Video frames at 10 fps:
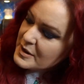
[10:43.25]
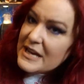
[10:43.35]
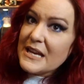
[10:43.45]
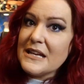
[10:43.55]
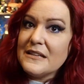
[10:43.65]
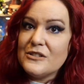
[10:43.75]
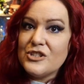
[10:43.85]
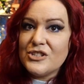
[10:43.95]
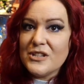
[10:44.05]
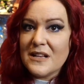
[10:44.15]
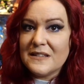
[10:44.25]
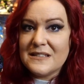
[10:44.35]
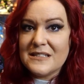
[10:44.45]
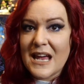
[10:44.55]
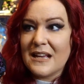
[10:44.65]
He is
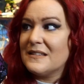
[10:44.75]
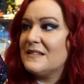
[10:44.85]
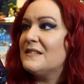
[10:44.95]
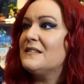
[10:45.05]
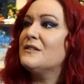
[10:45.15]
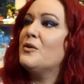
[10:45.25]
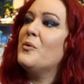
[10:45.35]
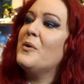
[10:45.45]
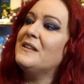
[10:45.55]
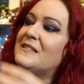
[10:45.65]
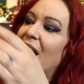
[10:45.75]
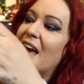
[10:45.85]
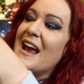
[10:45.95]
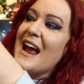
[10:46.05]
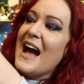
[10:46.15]
just
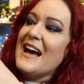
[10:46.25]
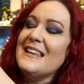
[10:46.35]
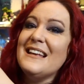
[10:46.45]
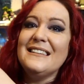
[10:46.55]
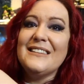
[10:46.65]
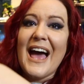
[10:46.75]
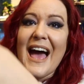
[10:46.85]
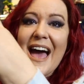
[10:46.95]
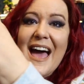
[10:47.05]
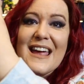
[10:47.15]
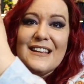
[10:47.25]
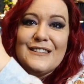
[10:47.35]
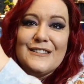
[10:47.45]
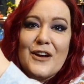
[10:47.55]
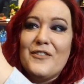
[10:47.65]
exquisite. And his hair
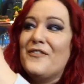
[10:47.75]
is so